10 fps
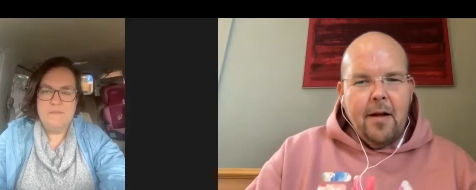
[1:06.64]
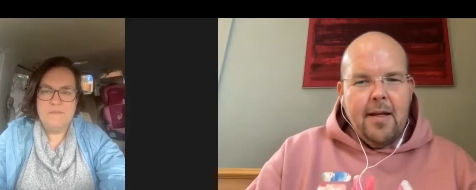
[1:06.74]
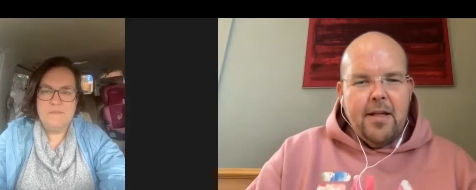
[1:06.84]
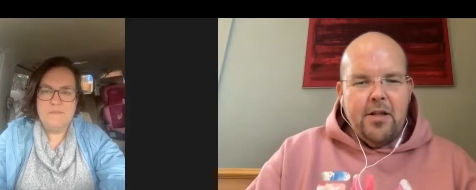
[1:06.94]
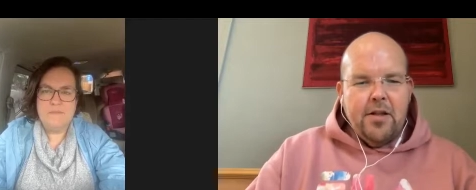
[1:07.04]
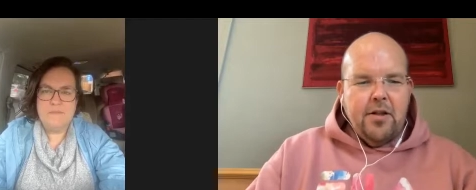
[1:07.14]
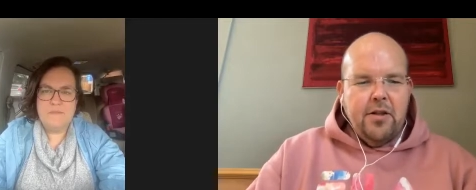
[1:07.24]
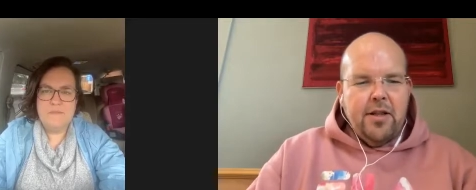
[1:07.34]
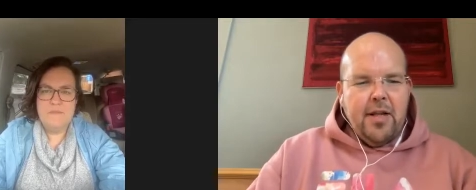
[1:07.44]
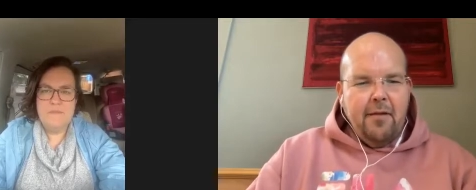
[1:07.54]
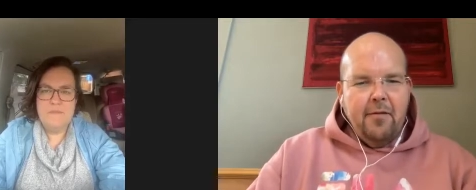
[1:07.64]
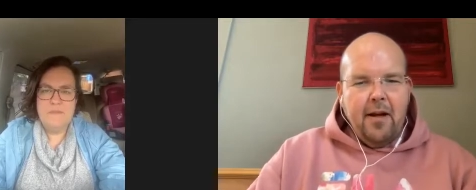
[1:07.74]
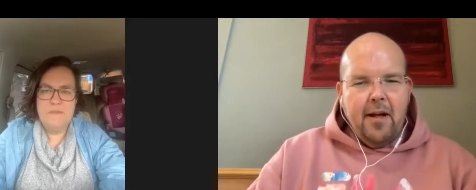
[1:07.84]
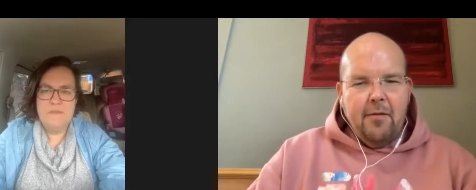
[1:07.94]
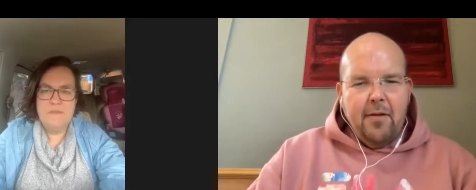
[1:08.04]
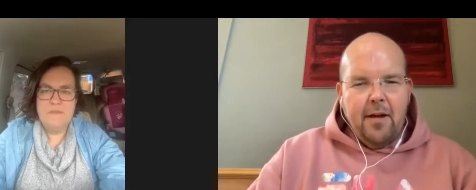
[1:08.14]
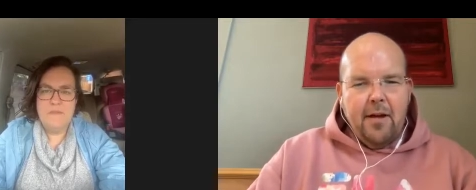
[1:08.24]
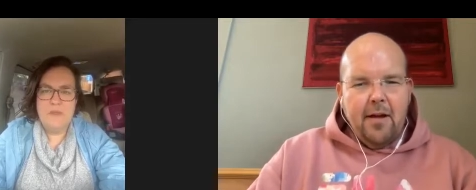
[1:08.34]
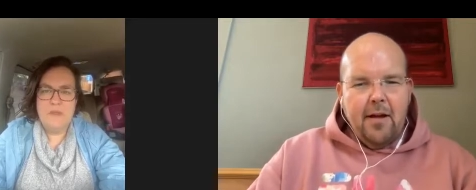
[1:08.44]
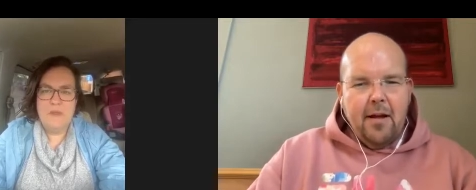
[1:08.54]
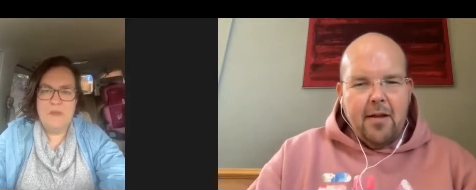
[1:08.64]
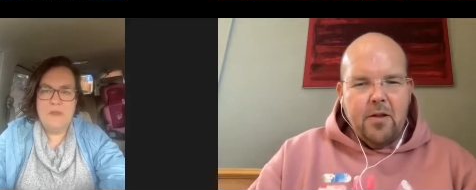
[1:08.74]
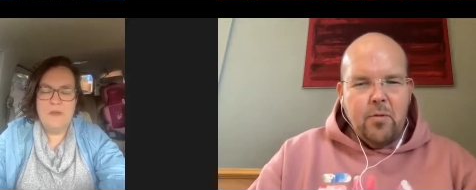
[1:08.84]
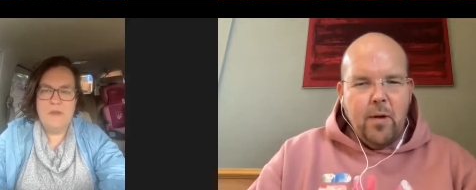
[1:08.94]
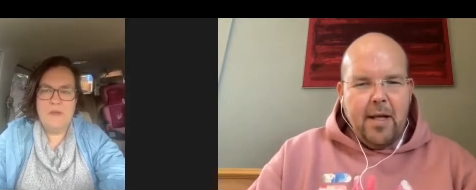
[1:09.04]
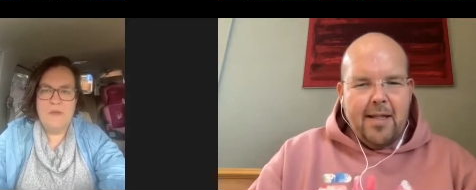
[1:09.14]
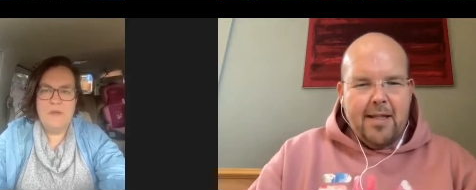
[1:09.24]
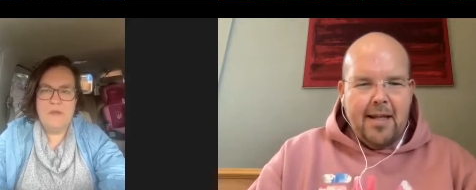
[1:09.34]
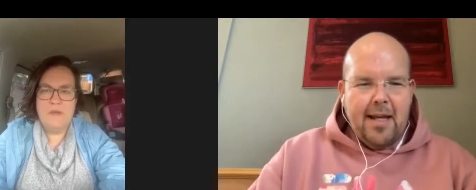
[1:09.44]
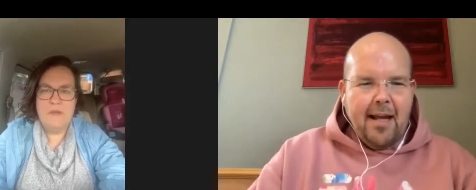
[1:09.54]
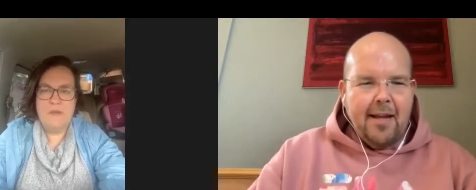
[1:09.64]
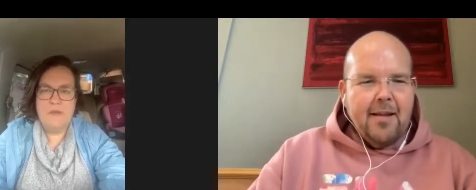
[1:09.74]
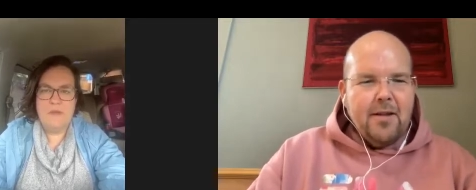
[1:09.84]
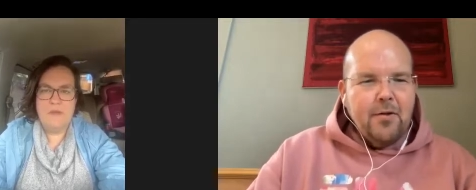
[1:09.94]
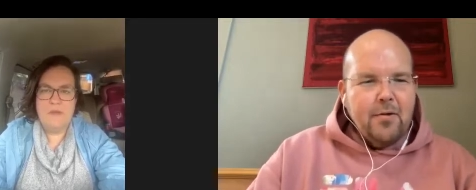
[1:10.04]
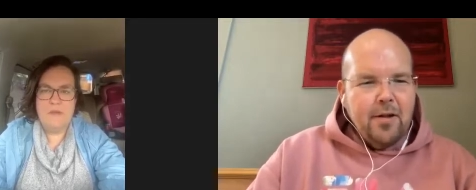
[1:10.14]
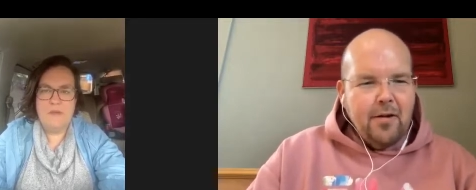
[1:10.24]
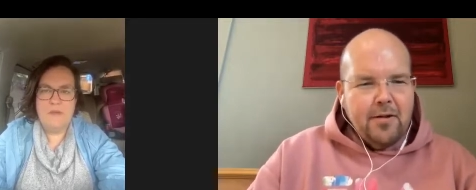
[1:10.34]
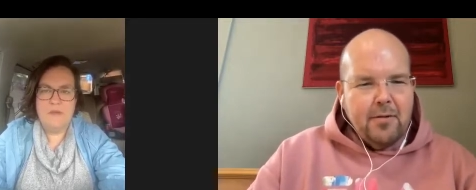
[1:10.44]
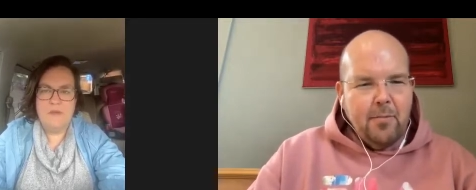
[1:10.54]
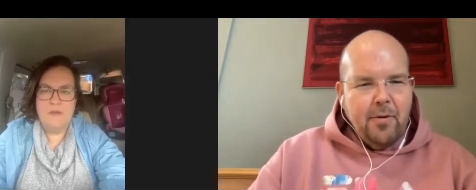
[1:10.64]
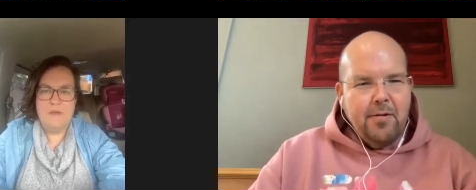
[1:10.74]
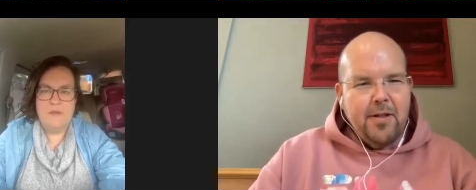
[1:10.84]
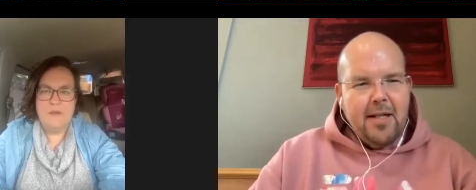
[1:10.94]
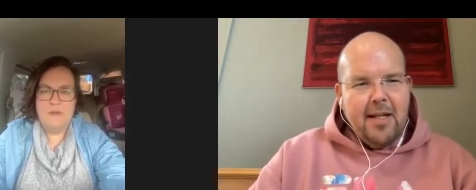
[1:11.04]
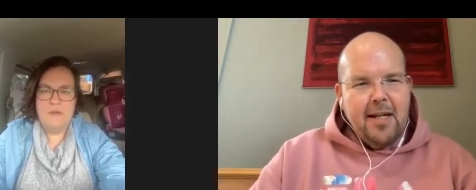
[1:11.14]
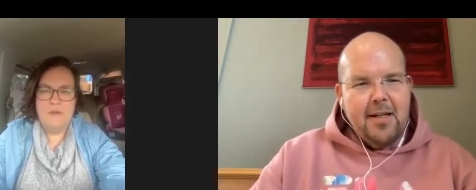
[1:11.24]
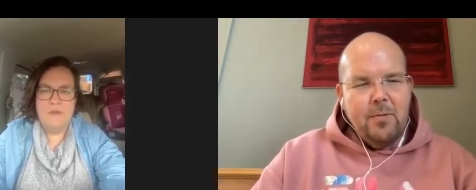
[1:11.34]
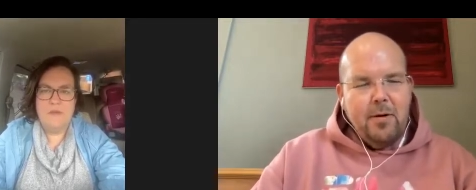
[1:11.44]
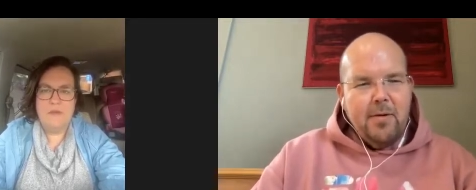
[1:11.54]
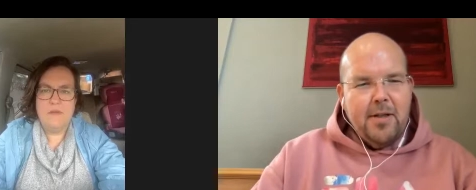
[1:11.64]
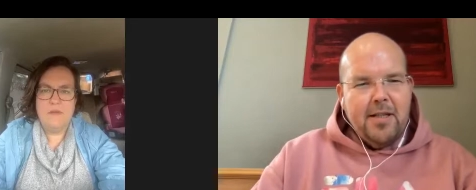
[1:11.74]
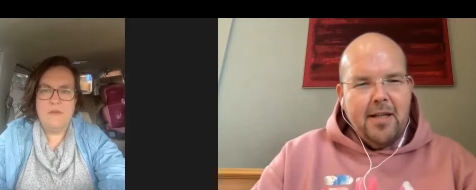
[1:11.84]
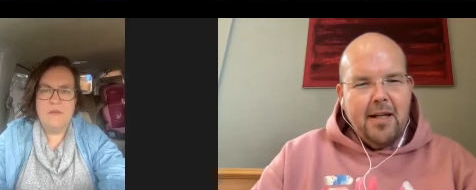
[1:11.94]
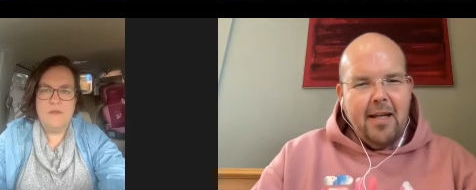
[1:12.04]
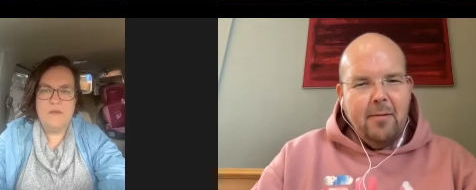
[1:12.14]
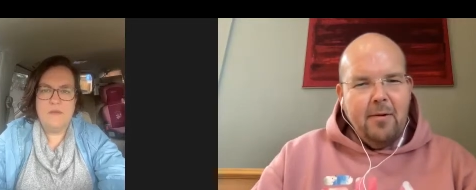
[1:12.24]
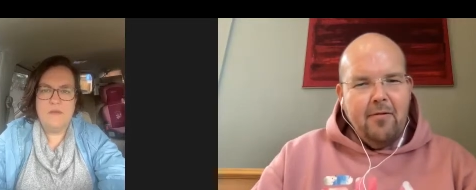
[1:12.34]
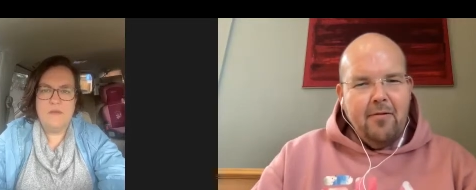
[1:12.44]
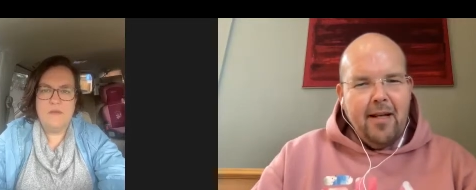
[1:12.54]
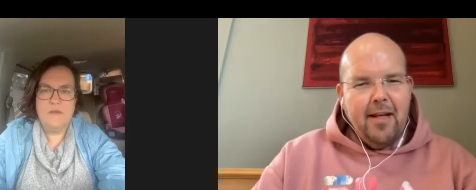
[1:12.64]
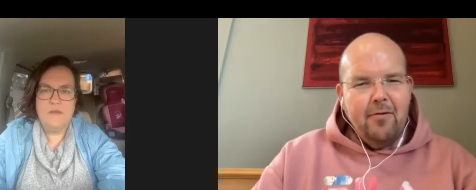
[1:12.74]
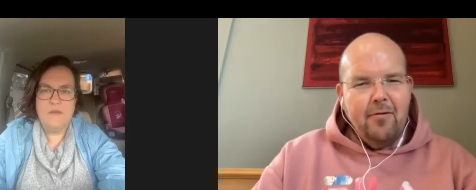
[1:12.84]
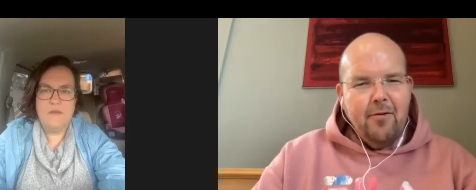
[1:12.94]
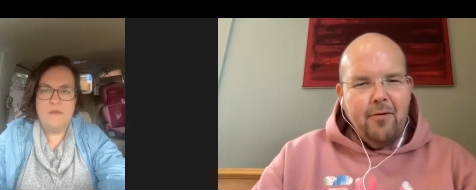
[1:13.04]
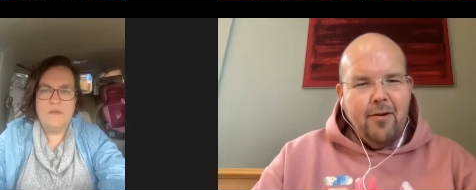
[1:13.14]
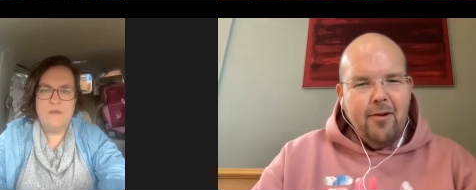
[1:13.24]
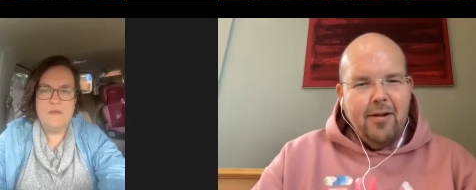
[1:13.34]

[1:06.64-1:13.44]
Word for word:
Speaker 1: And it's just good to have kind of a, a sweet snack that's also got some protein in as well, which is going to keep you feeling full.